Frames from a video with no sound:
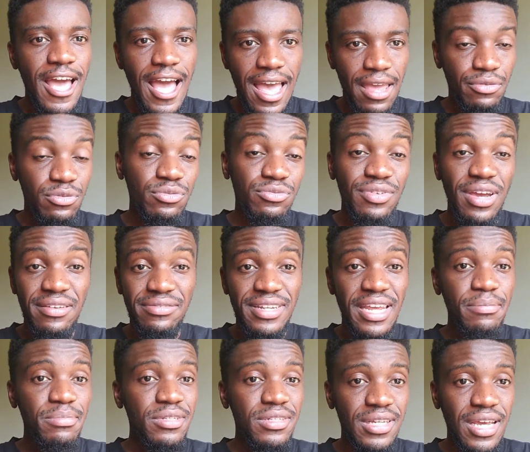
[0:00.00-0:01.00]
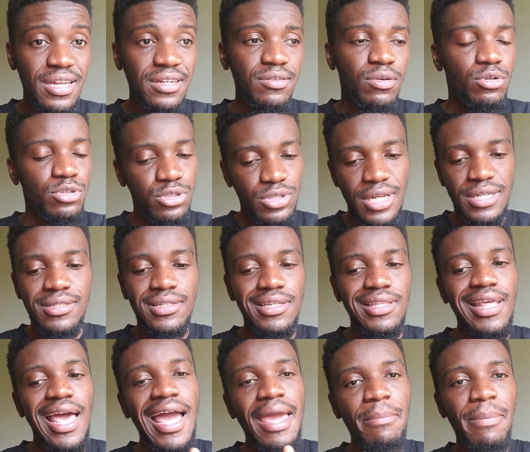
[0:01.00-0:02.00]
iPhone 5 type design, or should I say
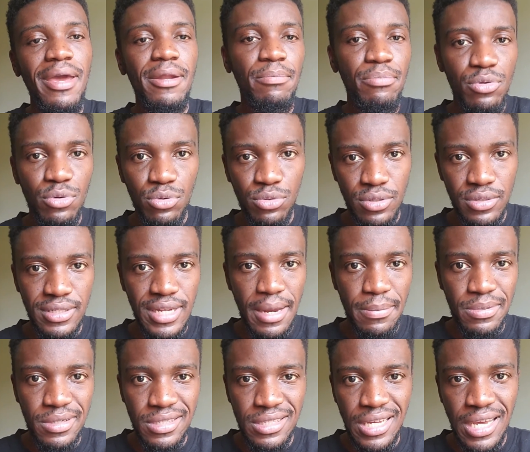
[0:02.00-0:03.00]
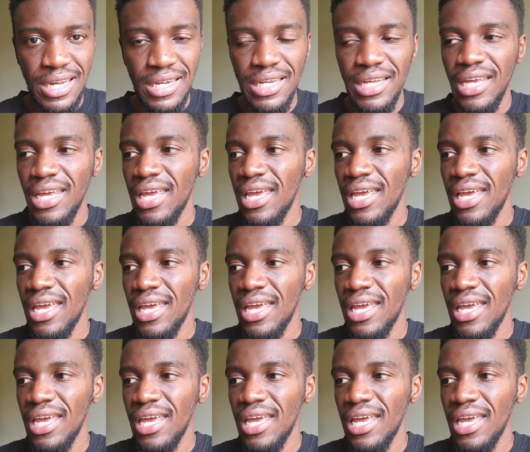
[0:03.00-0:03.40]
the iPad Pro type design.